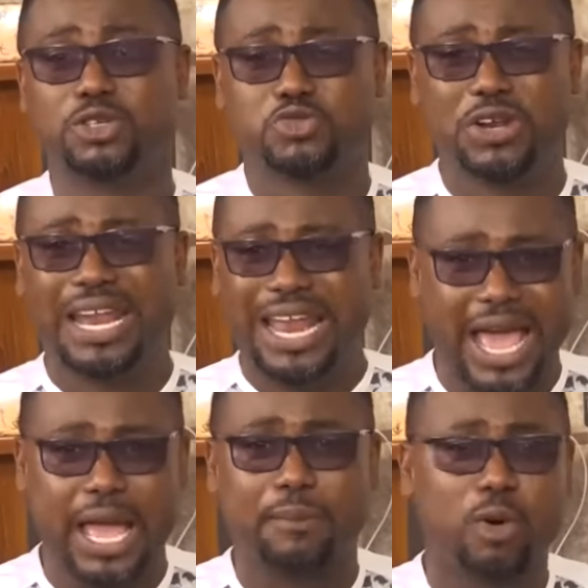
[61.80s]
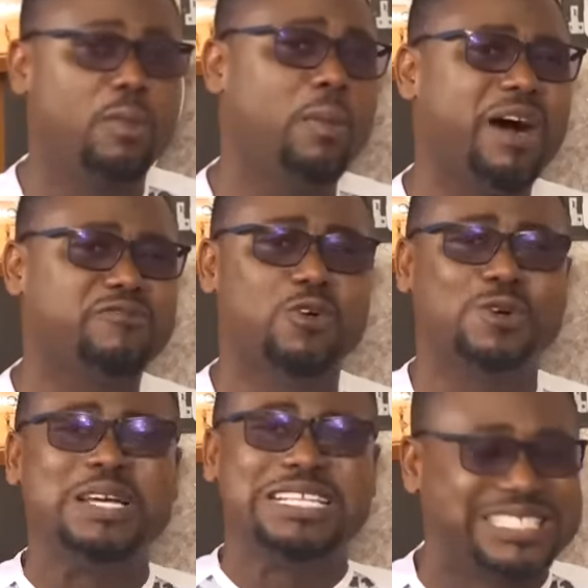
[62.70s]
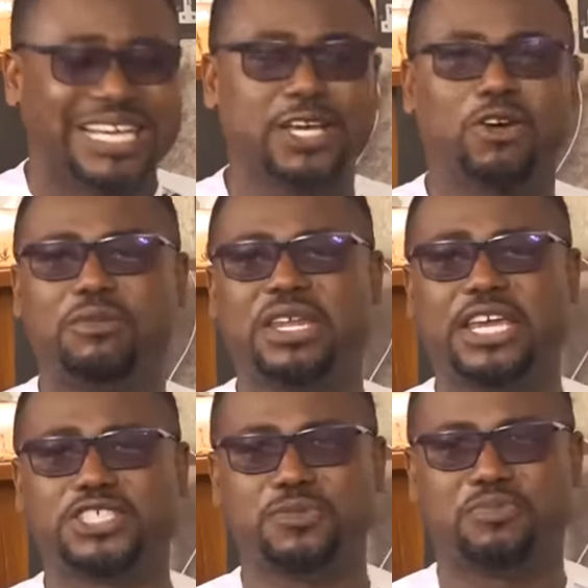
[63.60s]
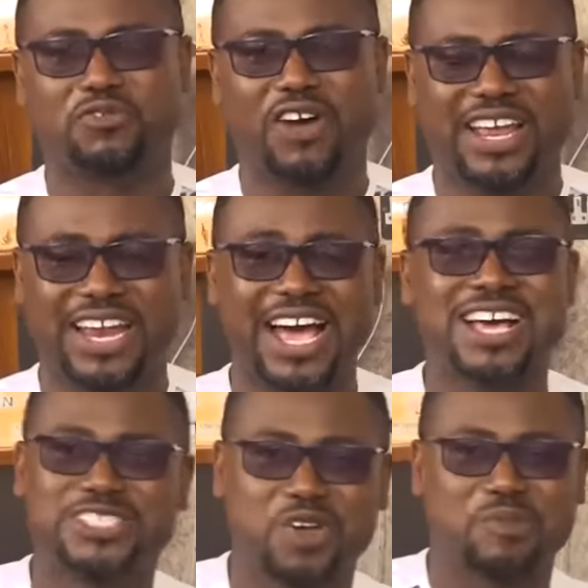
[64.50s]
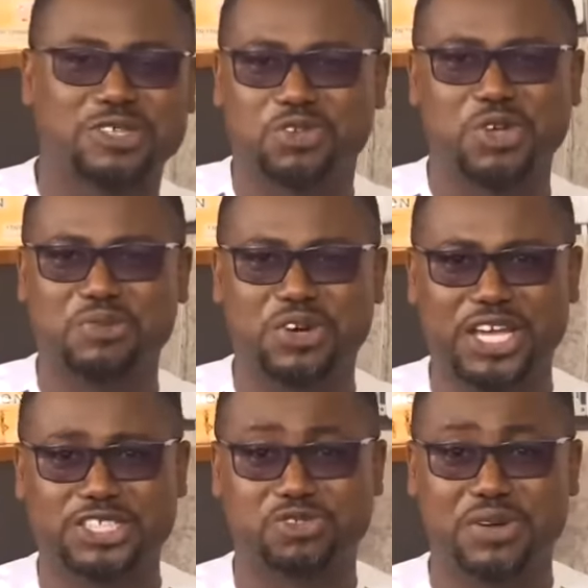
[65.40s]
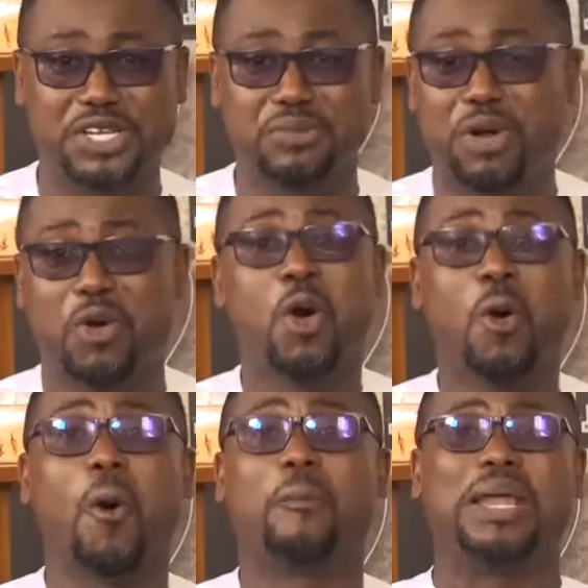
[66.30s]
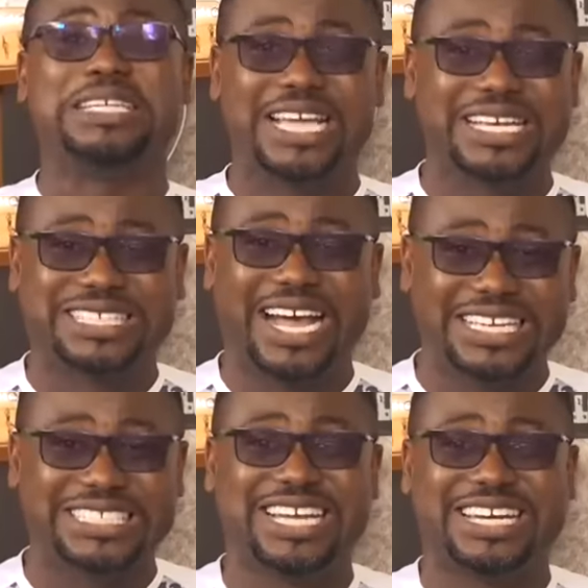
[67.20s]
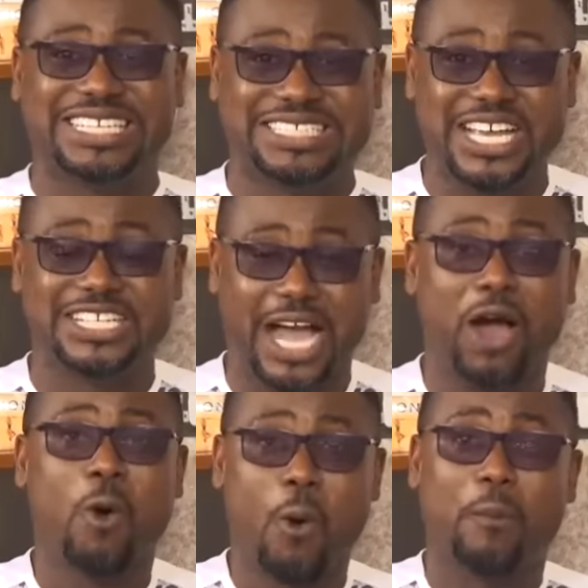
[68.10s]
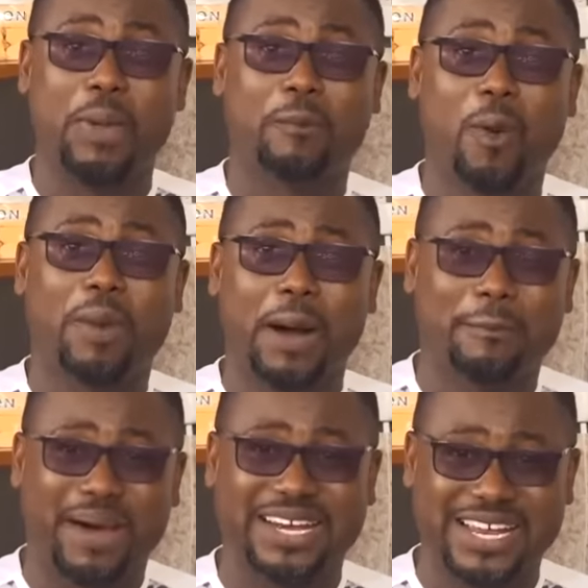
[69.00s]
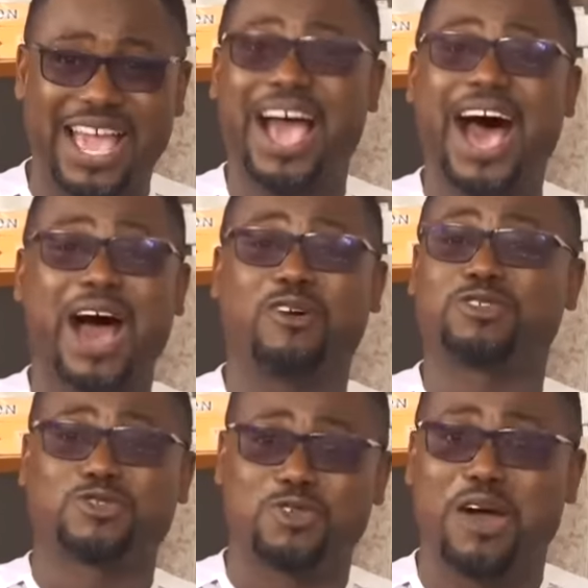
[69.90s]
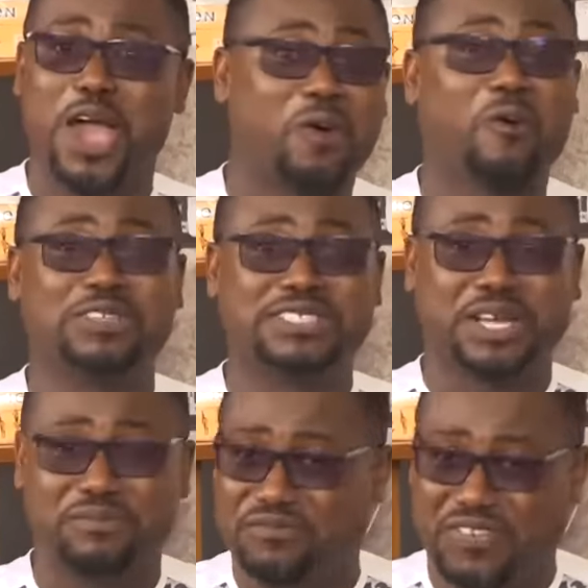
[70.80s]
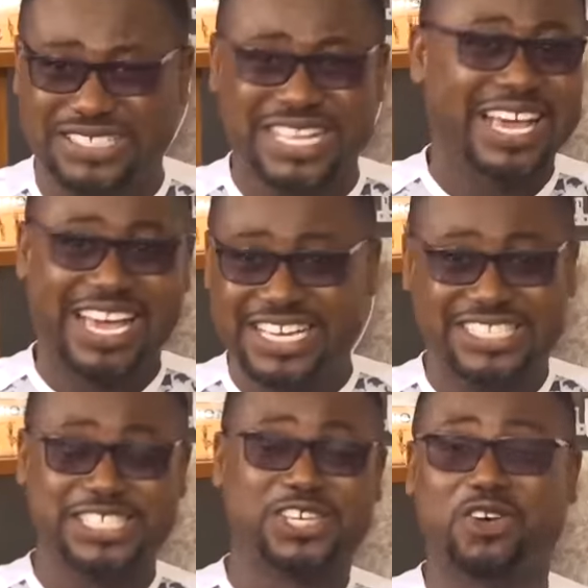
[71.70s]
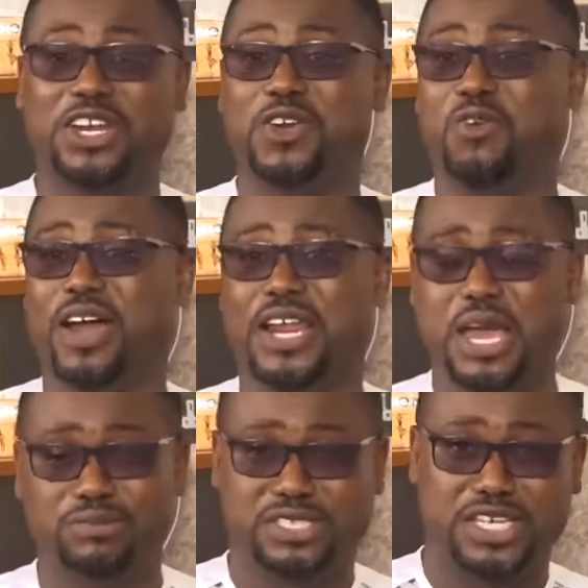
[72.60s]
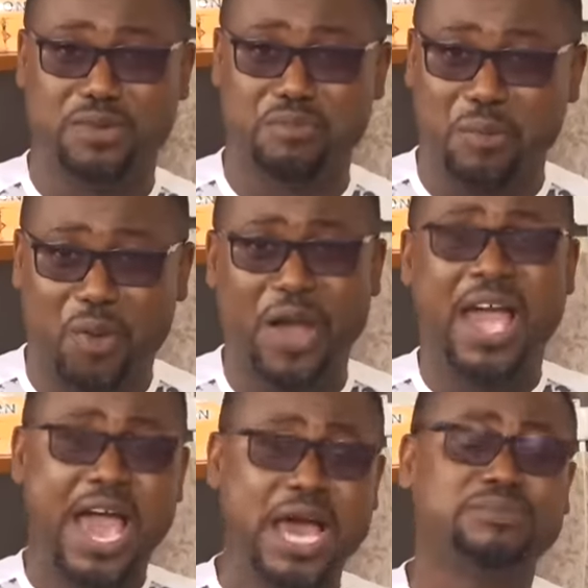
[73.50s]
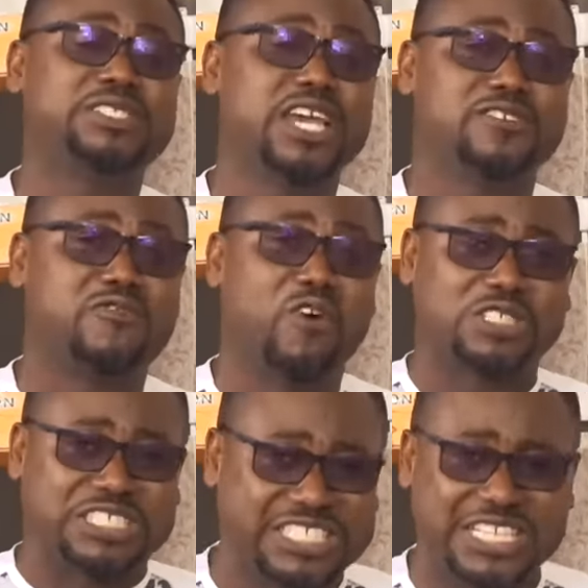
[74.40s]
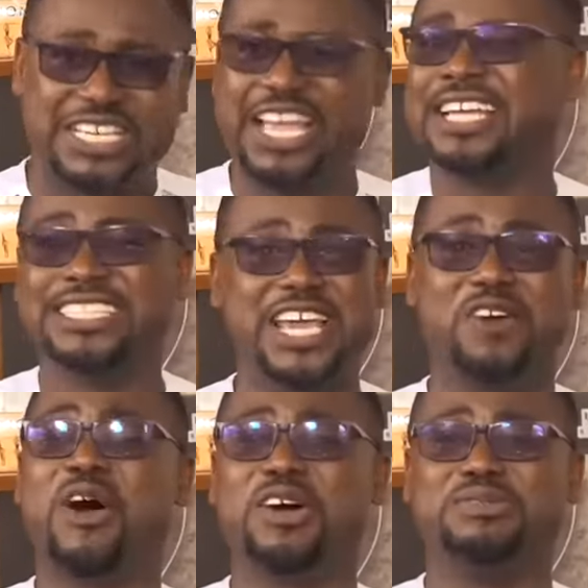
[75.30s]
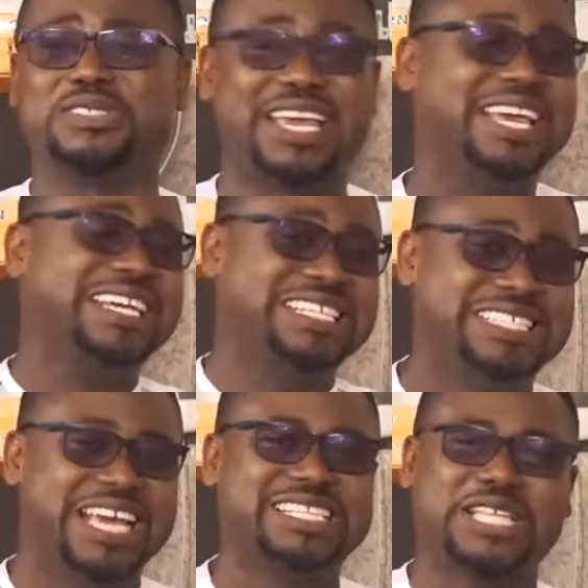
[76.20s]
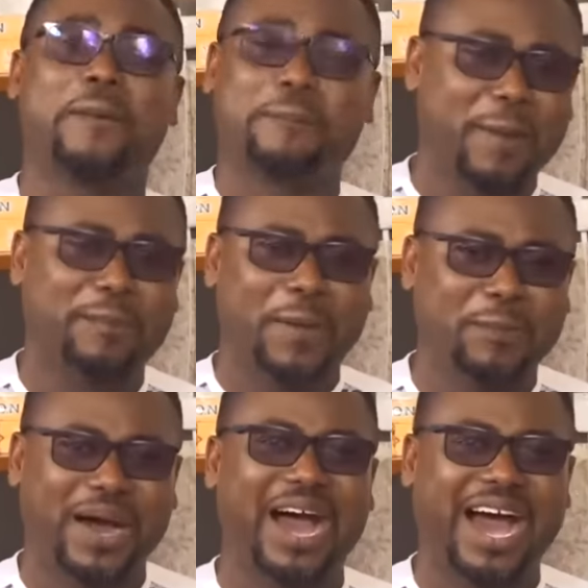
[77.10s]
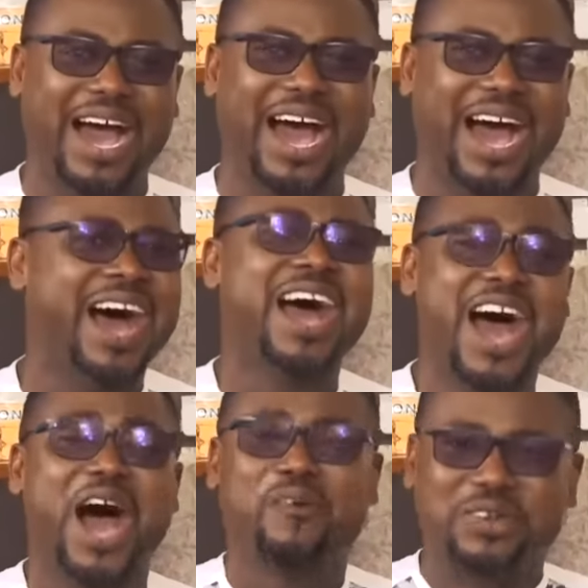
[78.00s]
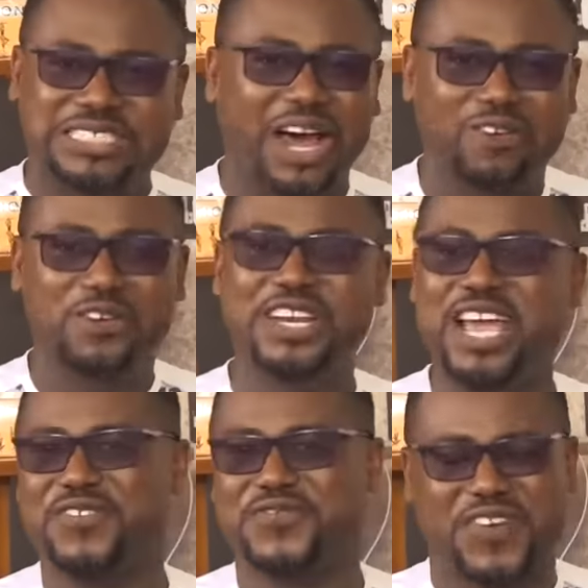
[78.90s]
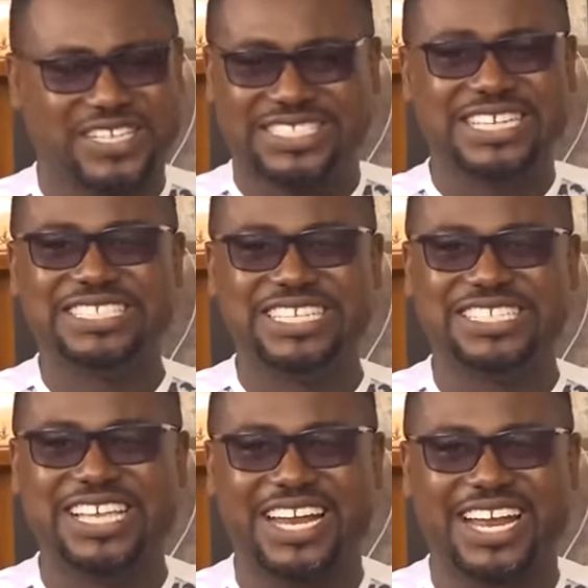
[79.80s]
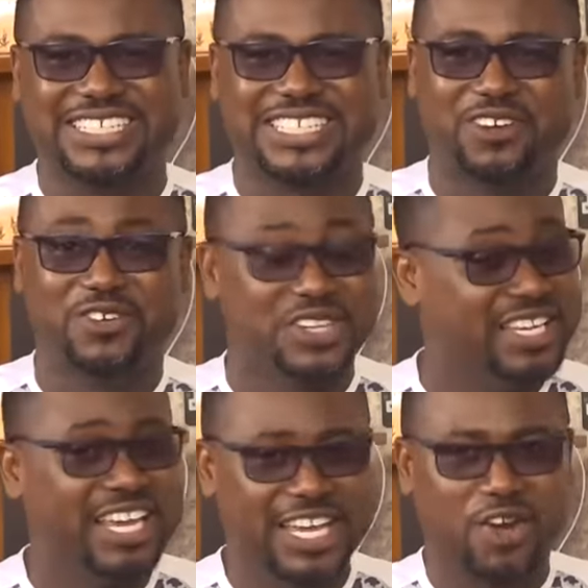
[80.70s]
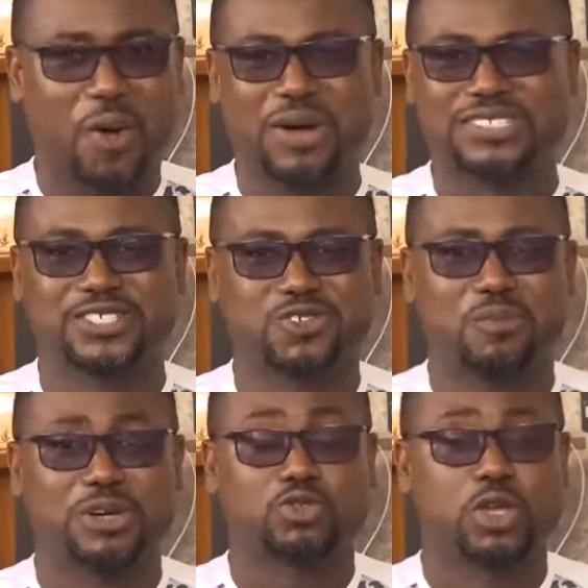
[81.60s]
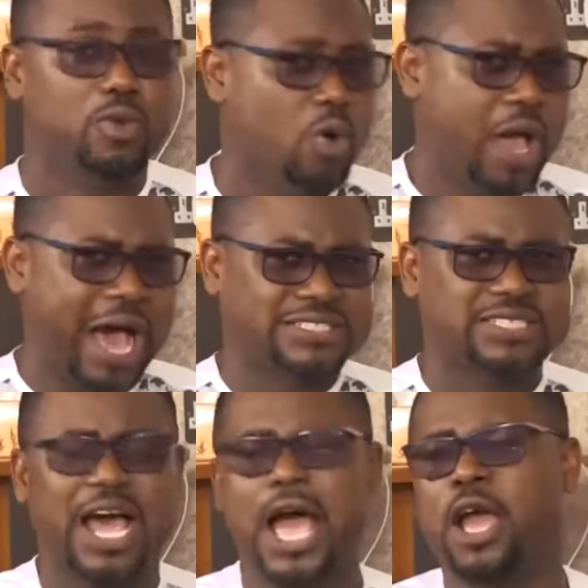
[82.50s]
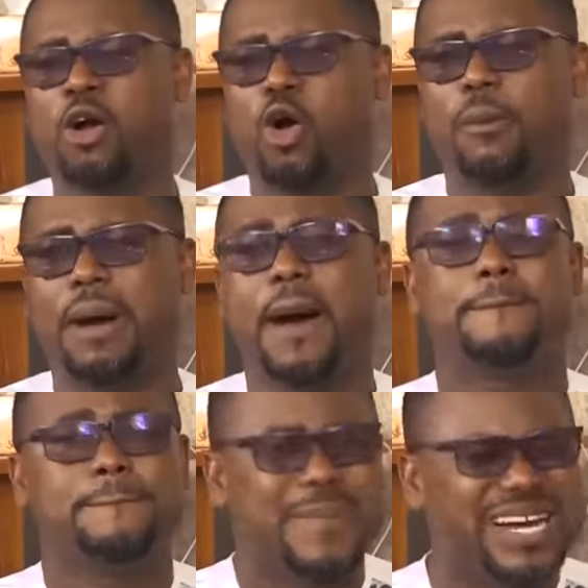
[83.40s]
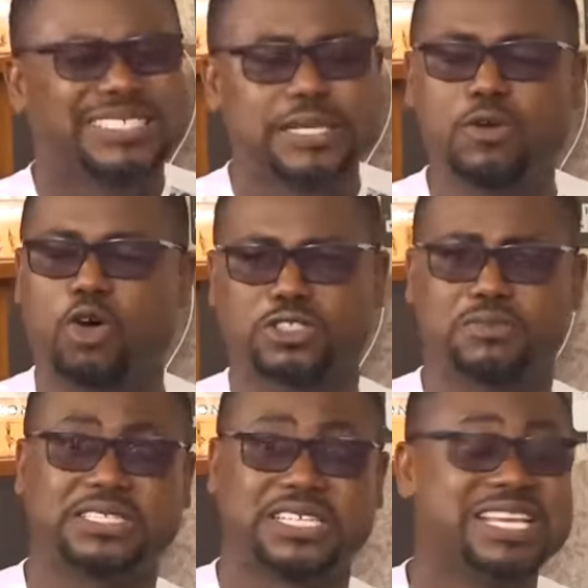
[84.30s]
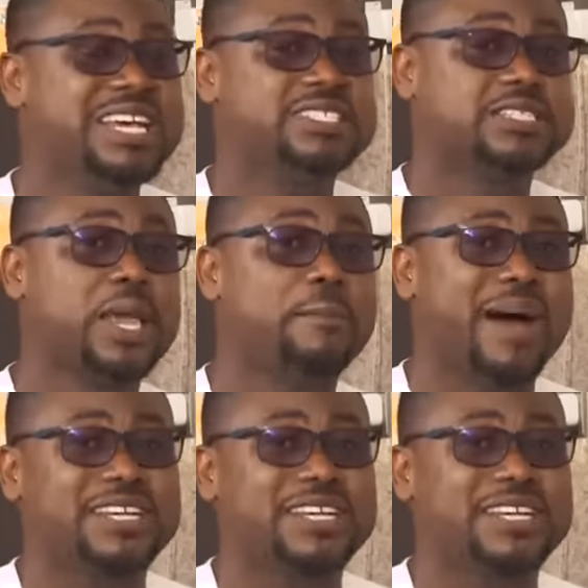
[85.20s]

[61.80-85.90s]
most reliable mobile phone telecommunication provider. So maso yemu na editu di bro. Open data, internet data, open mobile money, awosoma ekontem fast. Eye secure na no ani MTN Momo. MTN 4G dey one you say data papa pa. Awu download ya fast. Cecilia na download it. Ye don maso maso yemu. Asida enkoma Magazine Cosmetics. So say